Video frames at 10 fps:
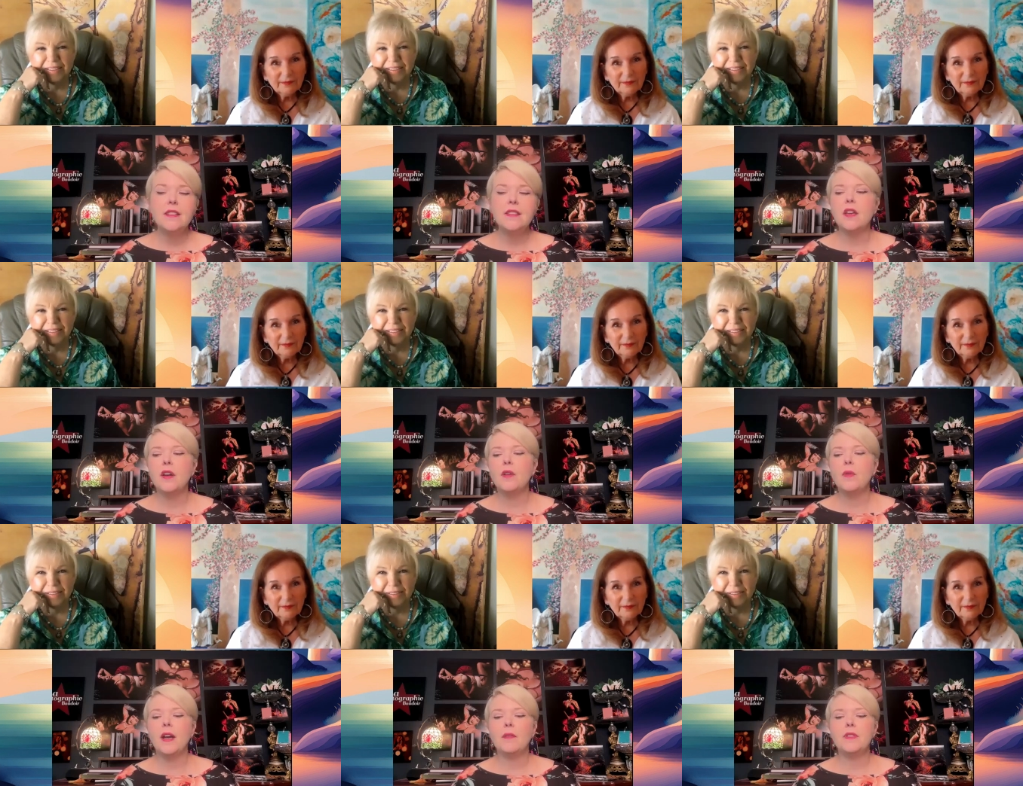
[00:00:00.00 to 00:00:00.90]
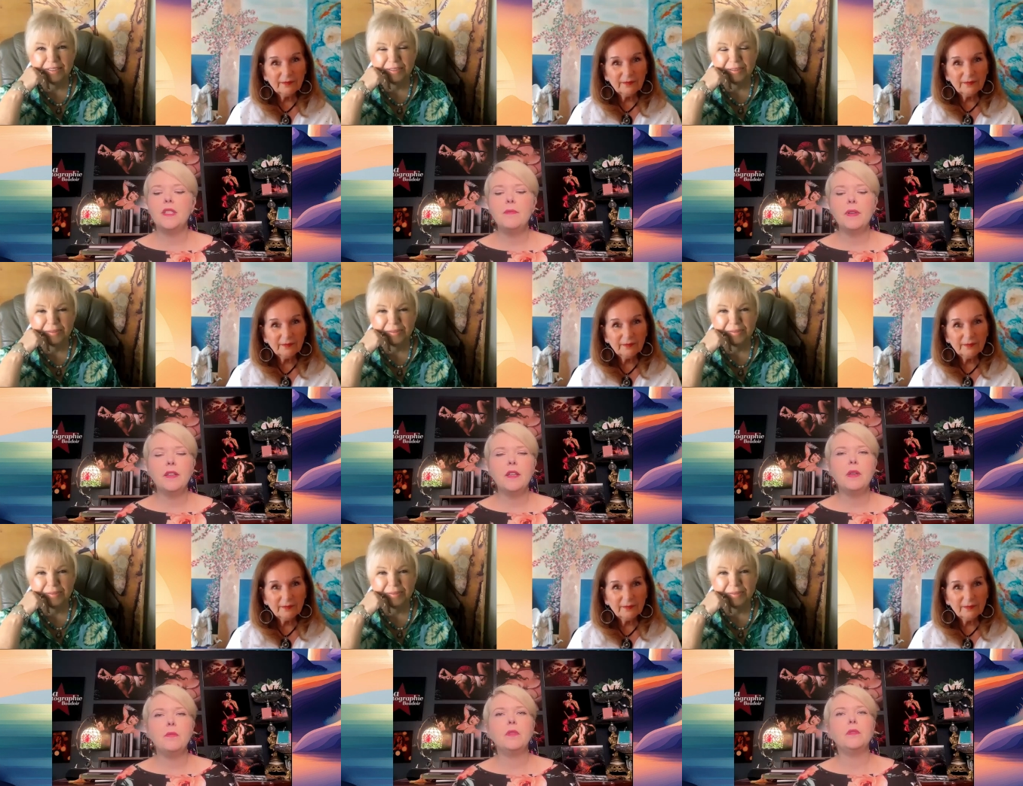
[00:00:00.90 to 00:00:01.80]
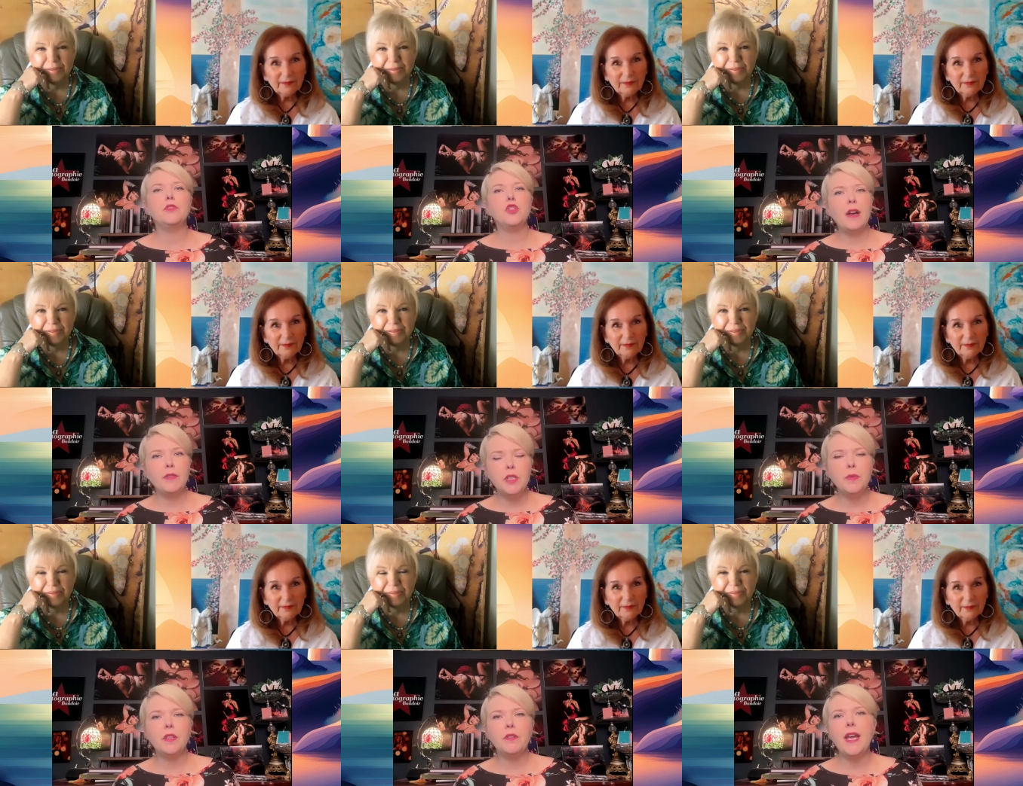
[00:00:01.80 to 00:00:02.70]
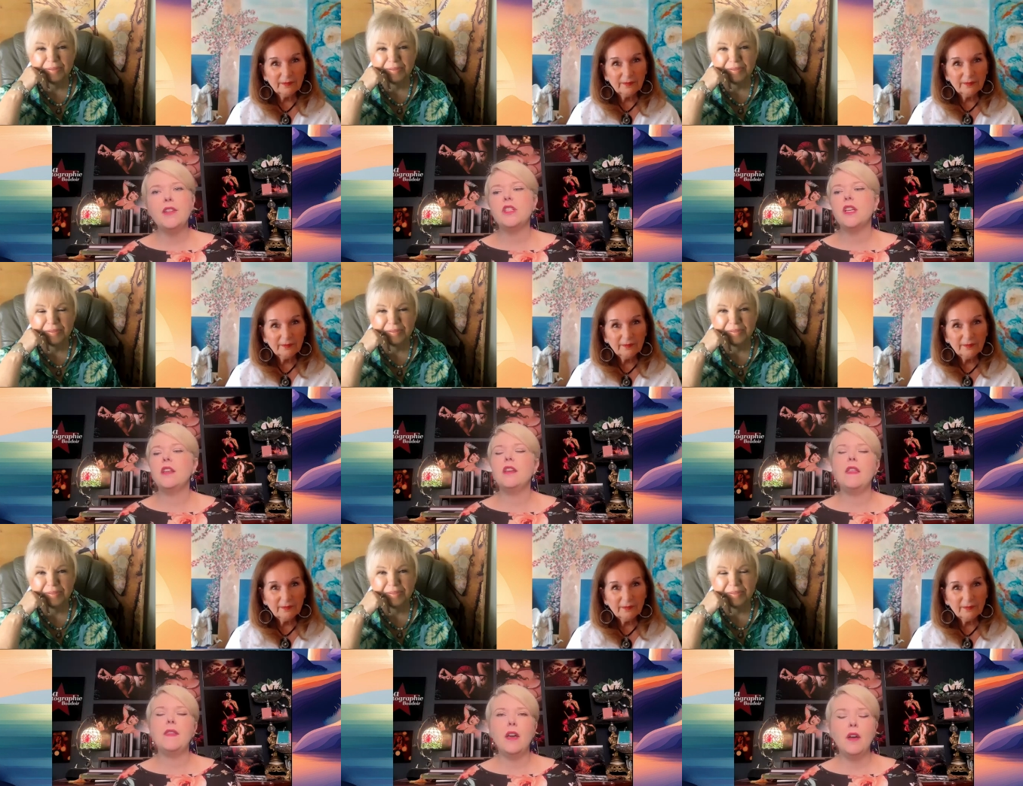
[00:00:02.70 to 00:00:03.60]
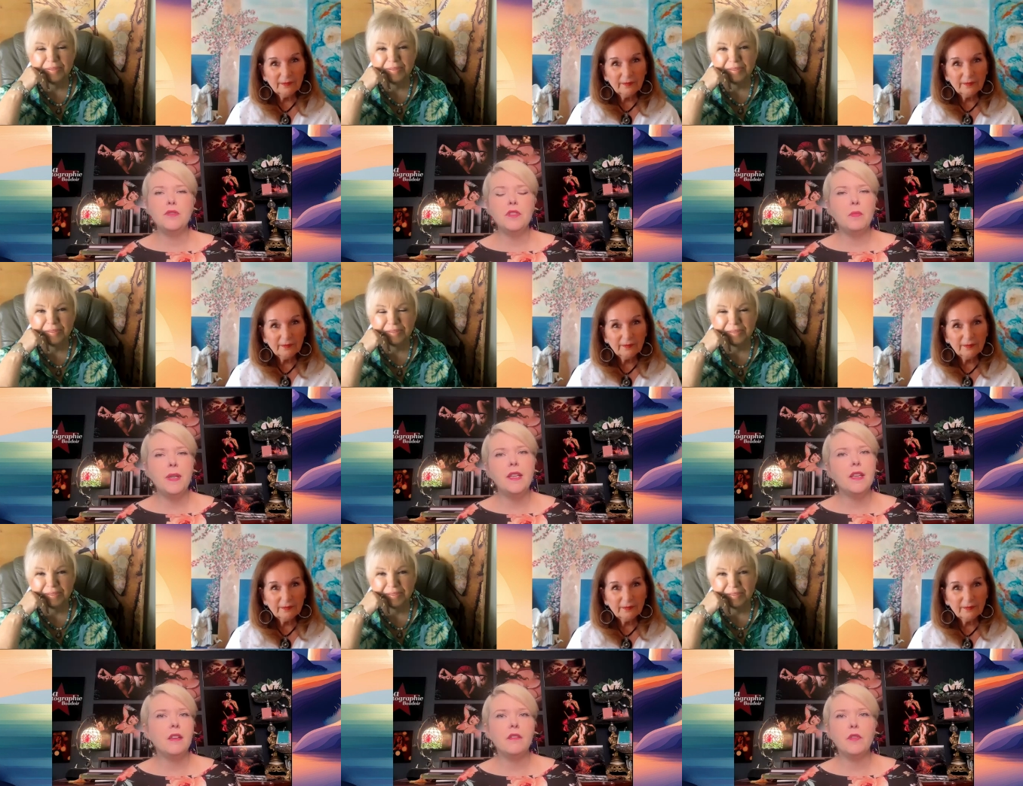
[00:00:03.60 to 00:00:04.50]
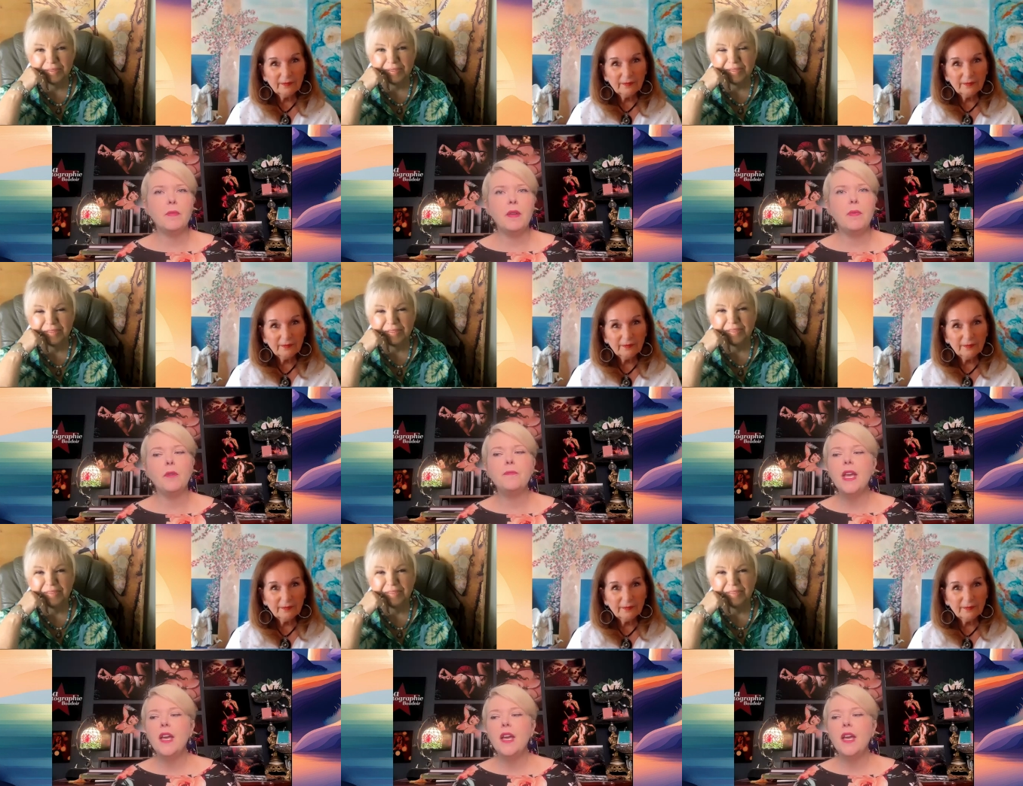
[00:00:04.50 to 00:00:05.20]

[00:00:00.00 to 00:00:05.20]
Speaker 1: So um, typically we will travel to a location and then host a weekend for people.